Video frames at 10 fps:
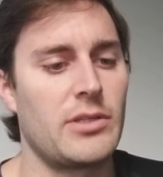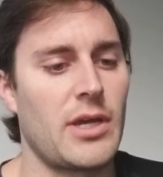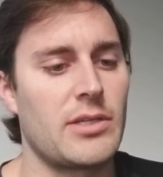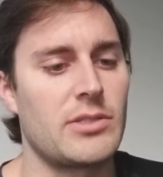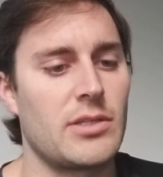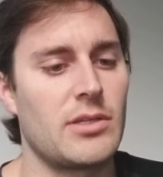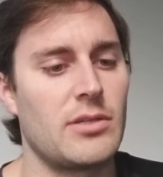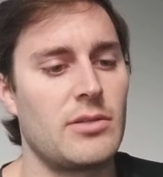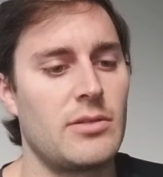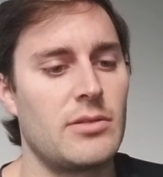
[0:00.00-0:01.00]

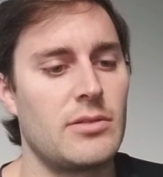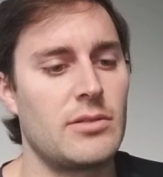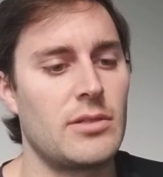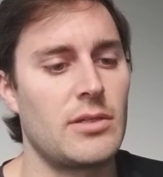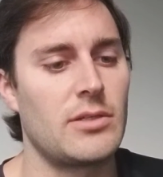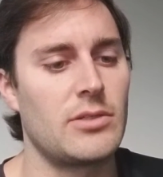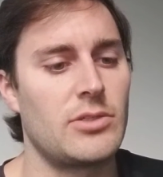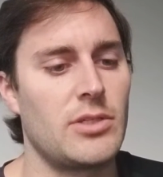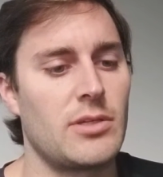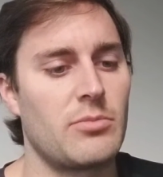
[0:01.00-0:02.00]
tested,
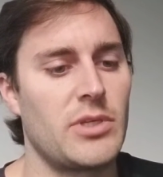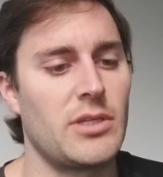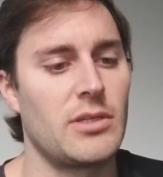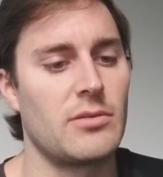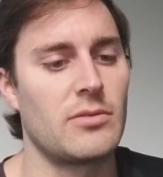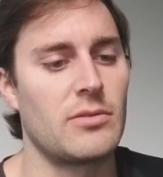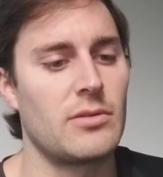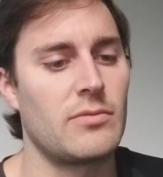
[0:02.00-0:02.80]
GMP and